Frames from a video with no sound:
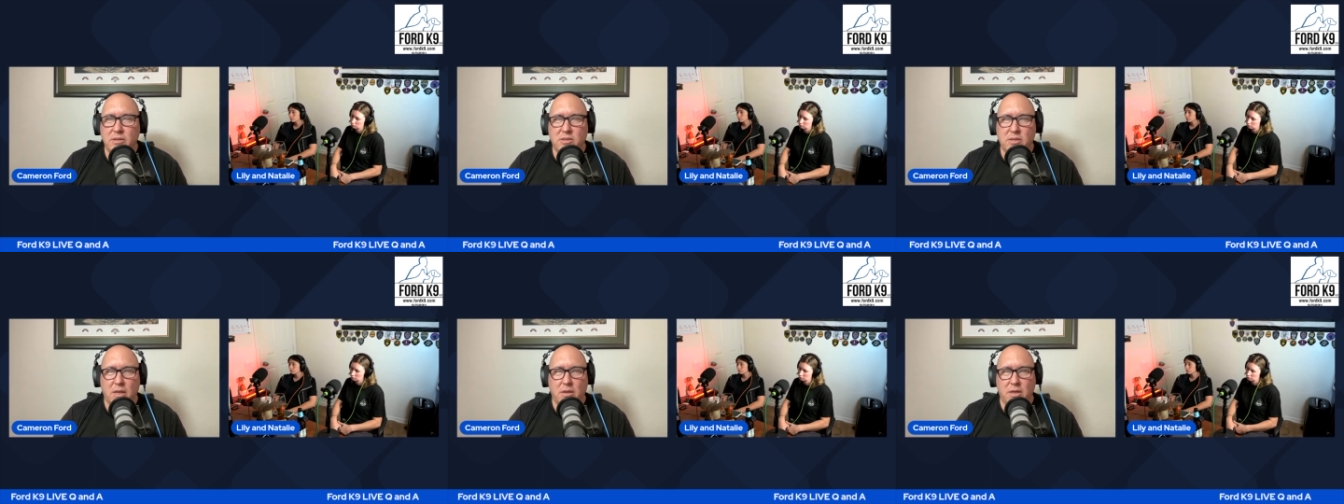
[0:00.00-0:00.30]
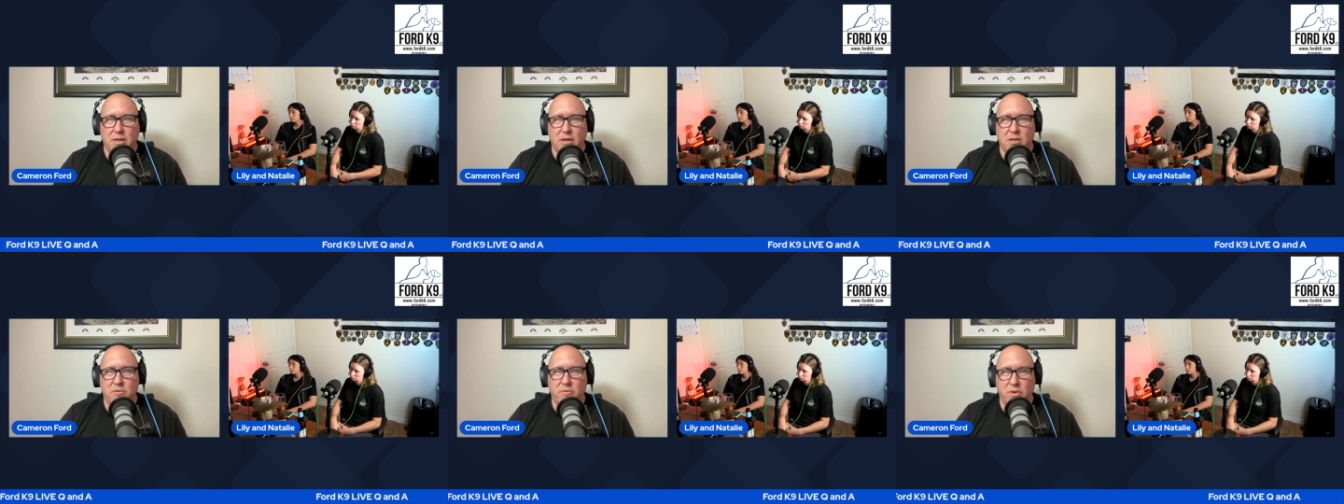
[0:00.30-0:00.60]
sending
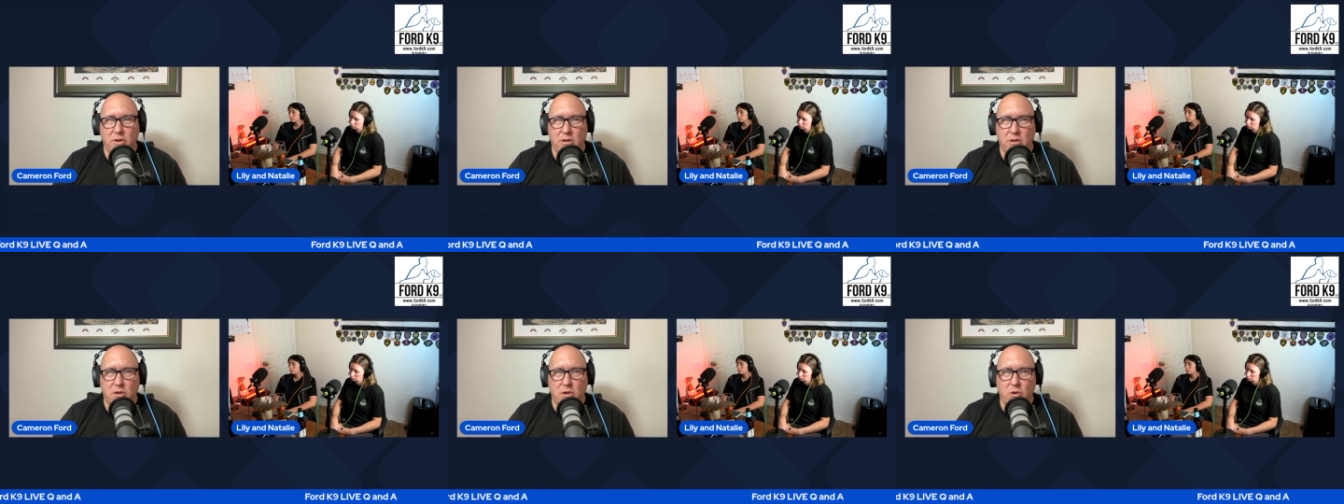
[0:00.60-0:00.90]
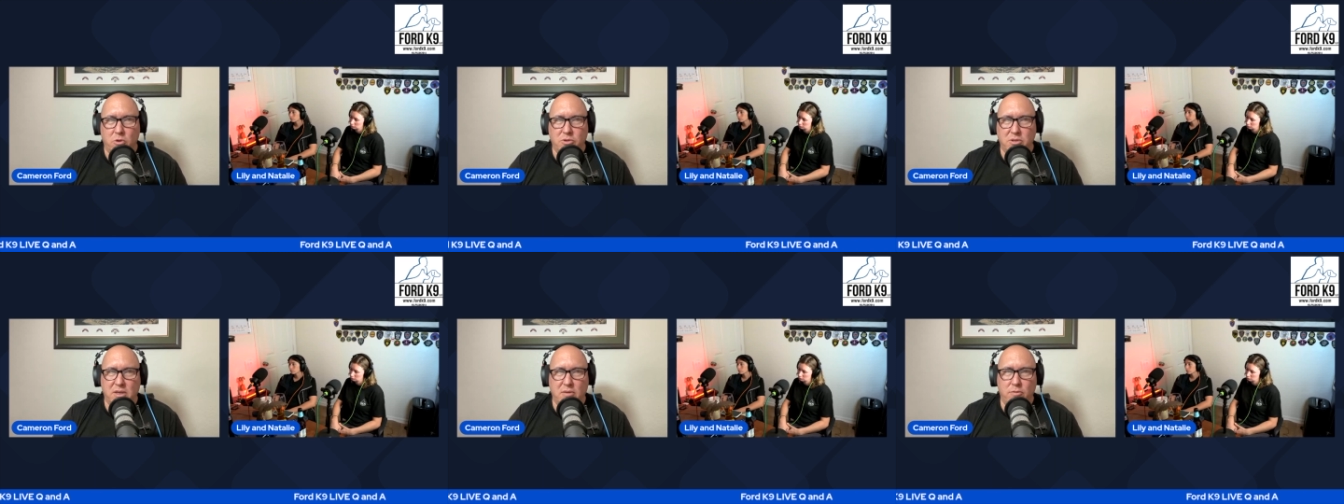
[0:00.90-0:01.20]
us
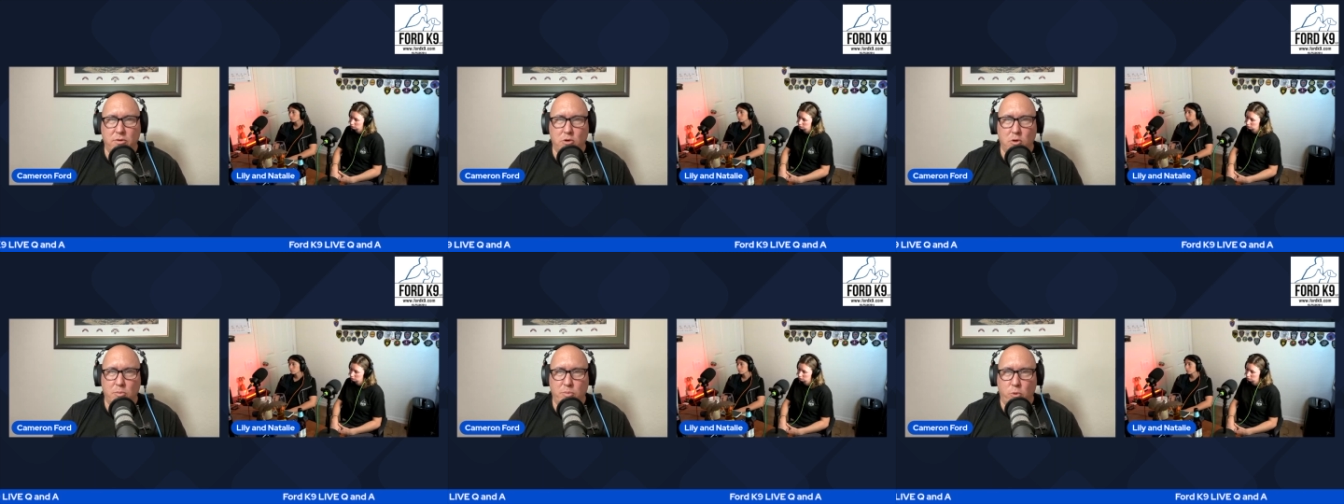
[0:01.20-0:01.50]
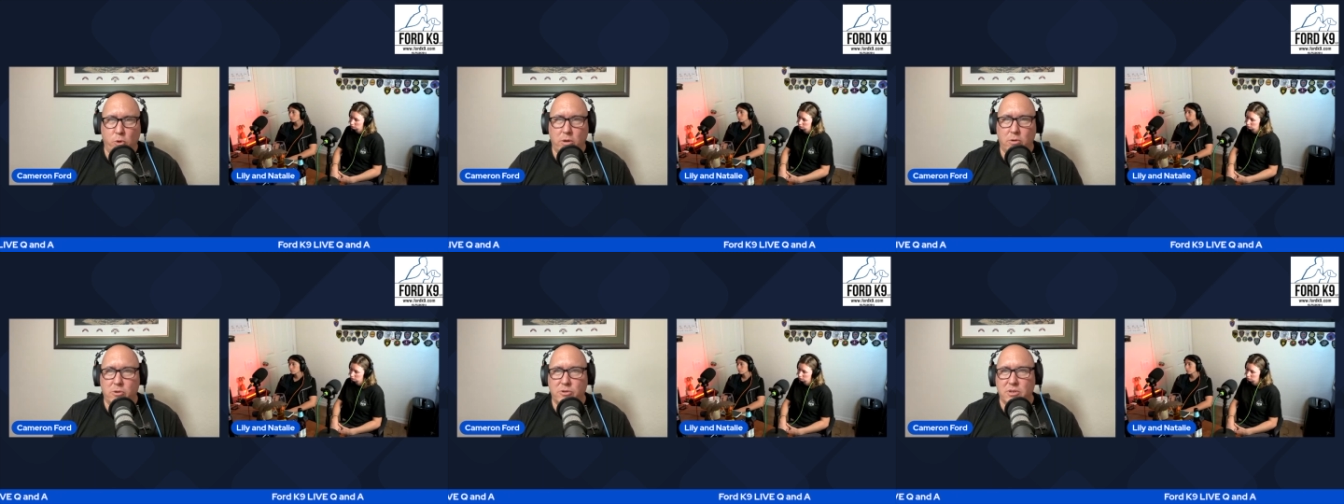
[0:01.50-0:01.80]
videos, giving you
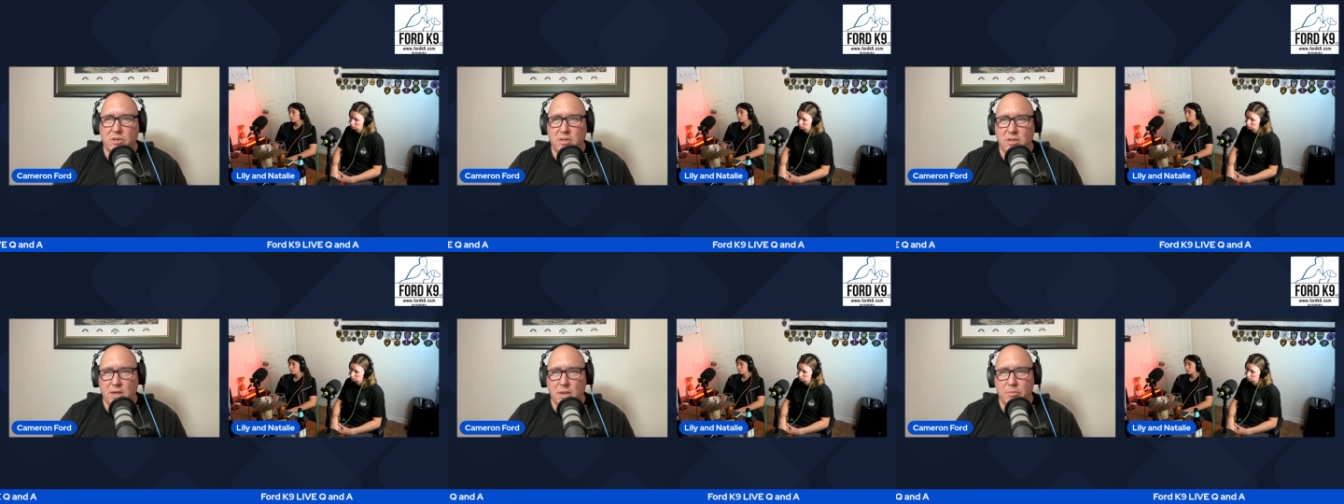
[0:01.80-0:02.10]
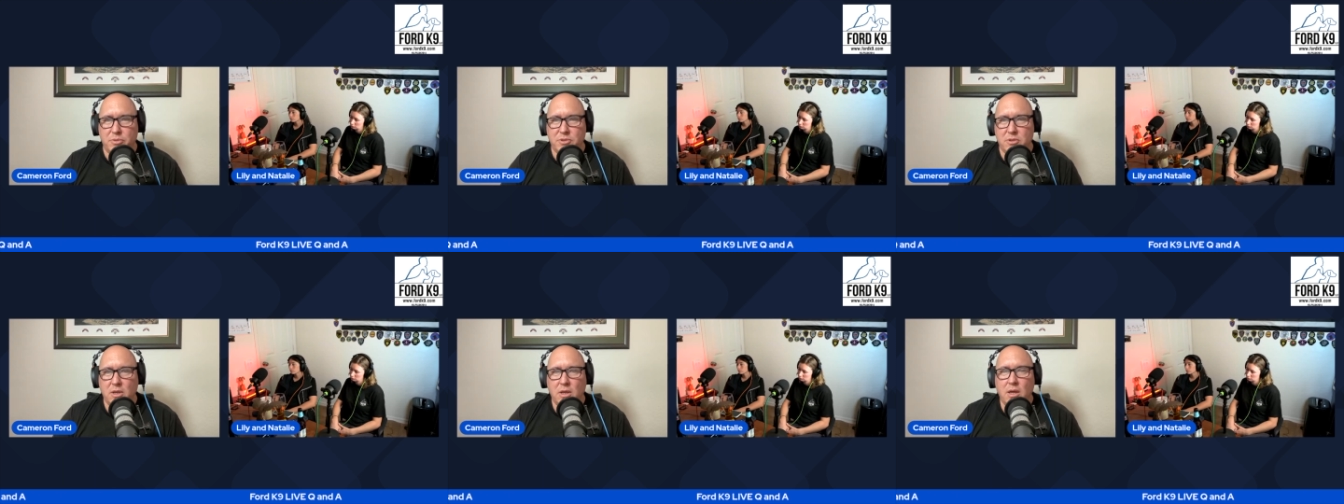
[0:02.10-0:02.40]
pointers and tips,